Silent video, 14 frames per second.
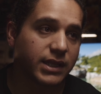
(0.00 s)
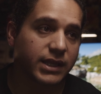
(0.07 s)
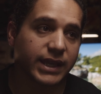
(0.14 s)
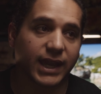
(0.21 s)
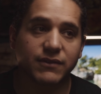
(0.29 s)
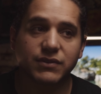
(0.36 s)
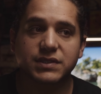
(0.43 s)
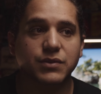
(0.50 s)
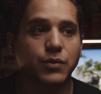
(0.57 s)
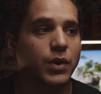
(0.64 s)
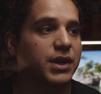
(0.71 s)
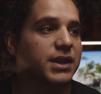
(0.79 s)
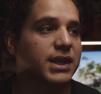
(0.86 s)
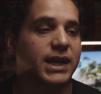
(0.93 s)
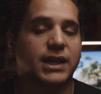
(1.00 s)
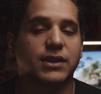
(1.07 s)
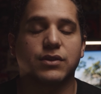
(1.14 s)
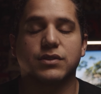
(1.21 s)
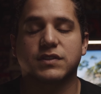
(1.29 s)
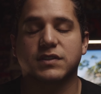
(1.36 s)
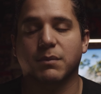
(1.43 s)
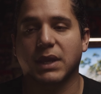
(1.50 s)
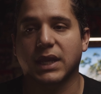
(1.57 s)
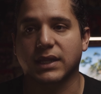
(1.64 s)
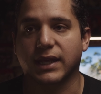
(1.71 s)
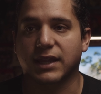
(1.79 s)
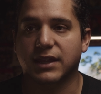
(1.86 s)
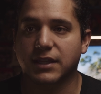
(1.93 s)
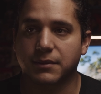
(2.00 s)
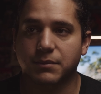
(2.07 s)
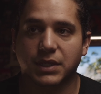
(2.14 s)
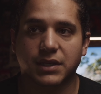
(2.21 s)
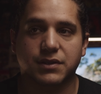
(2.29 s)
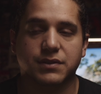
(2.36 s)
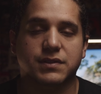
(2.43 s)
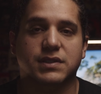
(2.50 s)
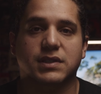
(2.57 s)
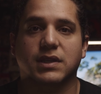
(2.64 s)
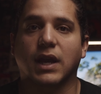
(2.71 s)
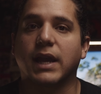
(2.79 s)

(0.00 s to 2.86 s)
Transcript: Canva's the one thing I use to make like thumbnails.